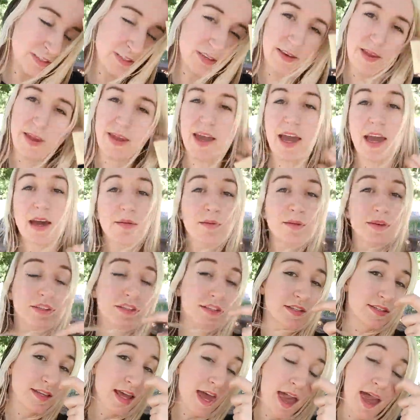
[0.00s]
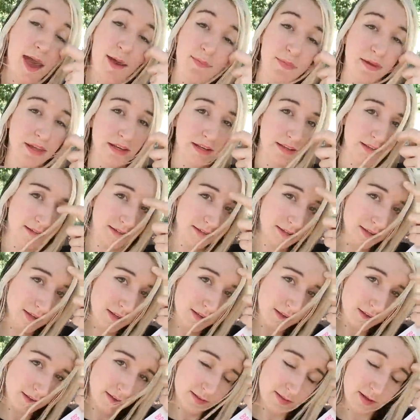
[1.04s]
today I would just happened
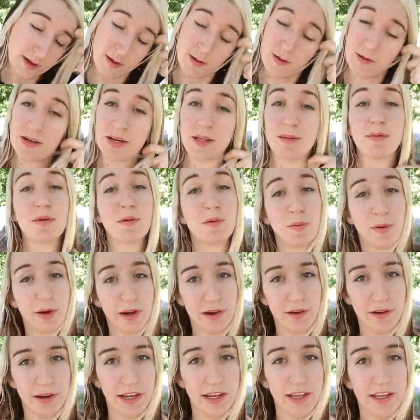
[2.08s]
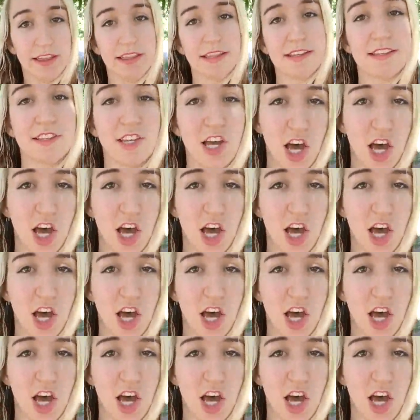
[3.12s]
to already be wearing this